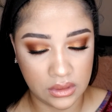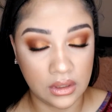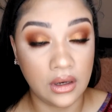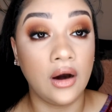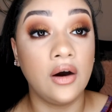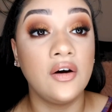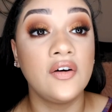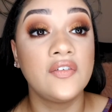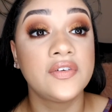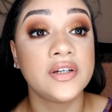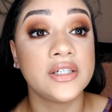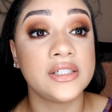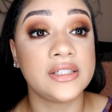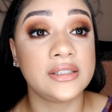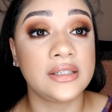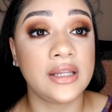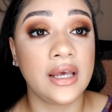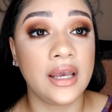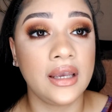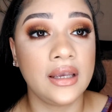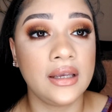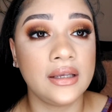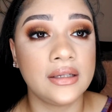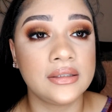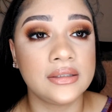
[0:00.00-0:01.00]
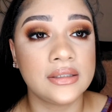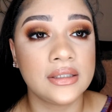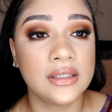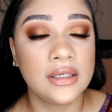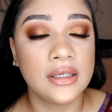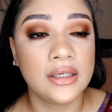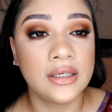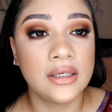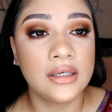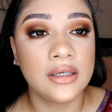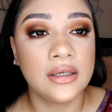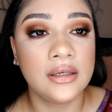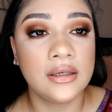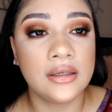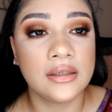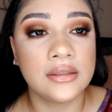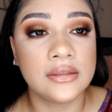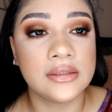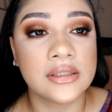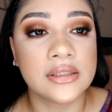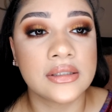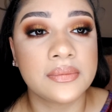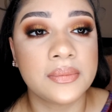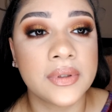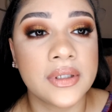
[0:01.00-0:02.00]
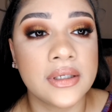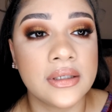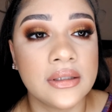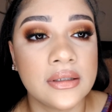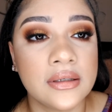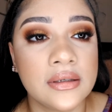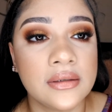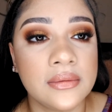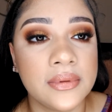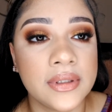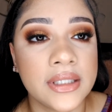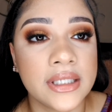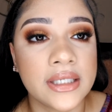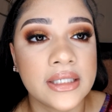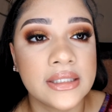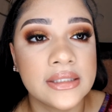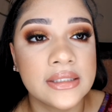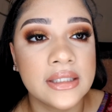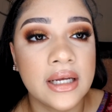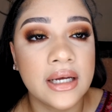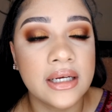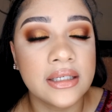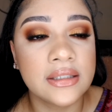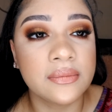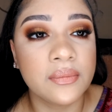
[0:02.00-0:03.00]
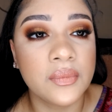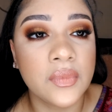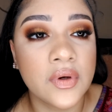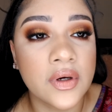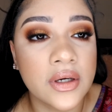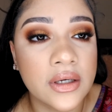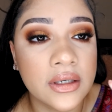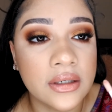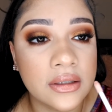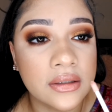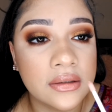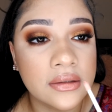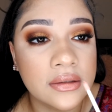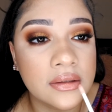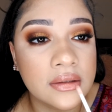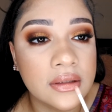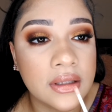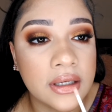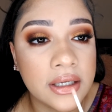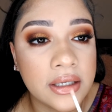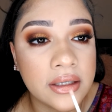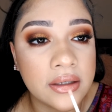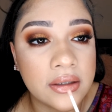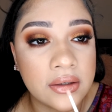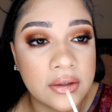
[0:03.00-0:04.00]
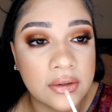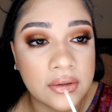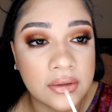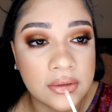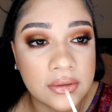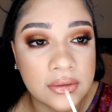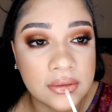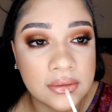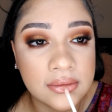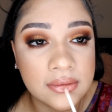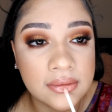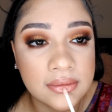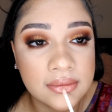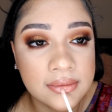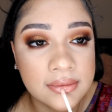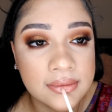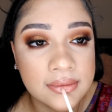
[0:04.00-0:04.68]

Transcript: Overstate. And just put a little bit because it has more like gold.